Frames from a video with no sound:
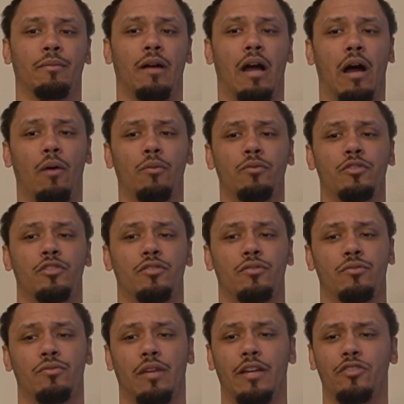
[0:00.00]
I
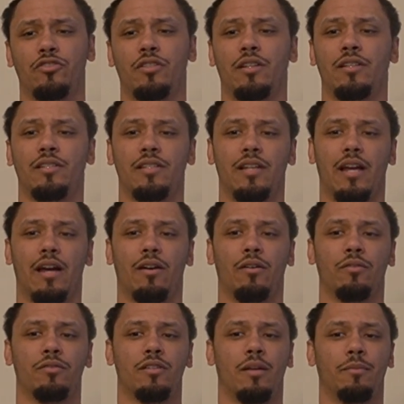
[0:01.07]
was interested to see
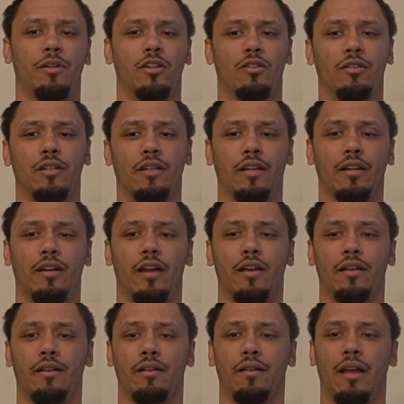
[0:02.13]
how Tom DeConing and
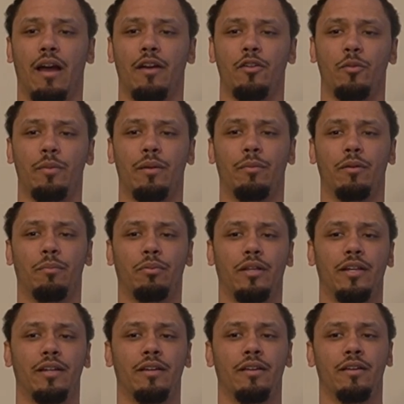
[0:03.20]
how he would be able to
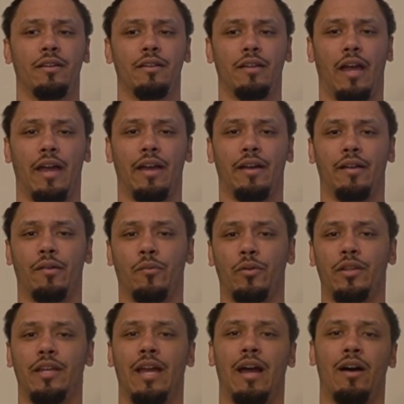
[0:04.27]
play, and
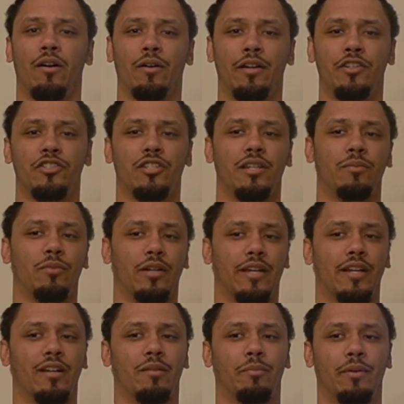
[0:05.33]
really how each team would
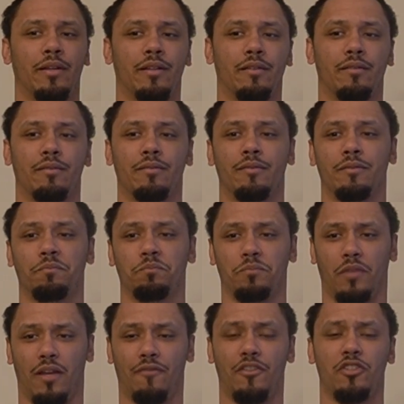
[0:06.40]
get up, and
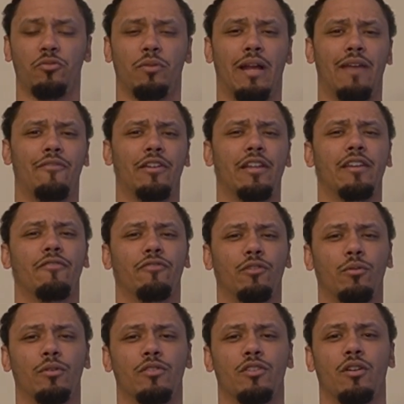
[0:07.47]
if this would have any
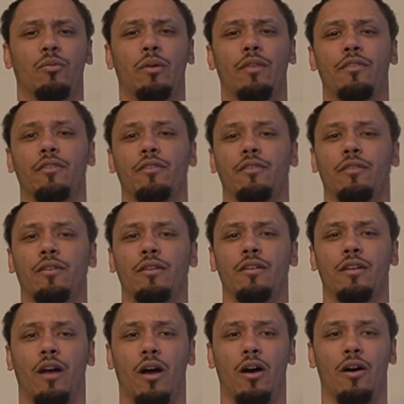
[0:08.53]
influence on whether
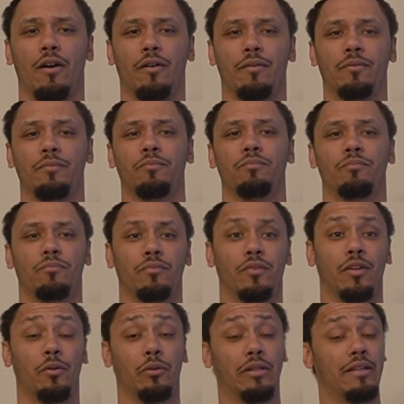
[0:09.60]

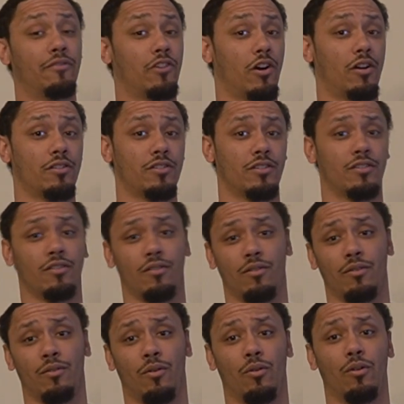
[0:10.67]
he would leave Carlton
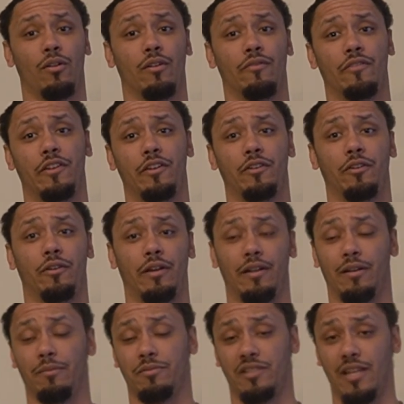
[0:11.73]
or if he'll end
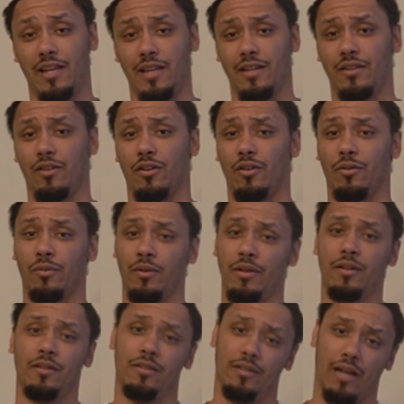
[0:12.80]
up staying. Or
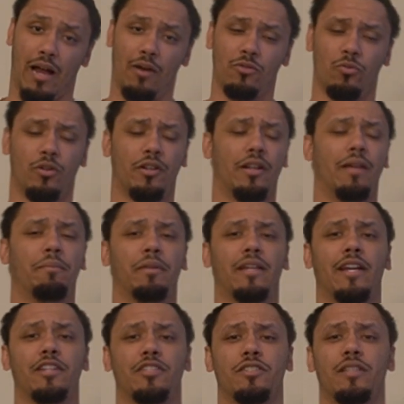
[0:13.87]
I was wondering the
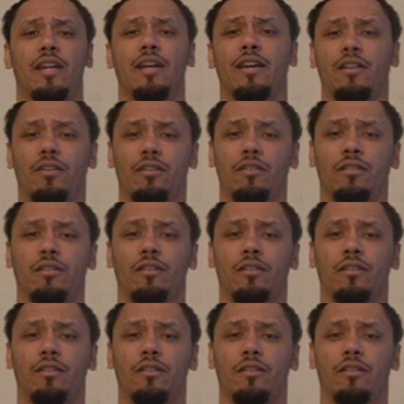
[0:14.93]
implications that had on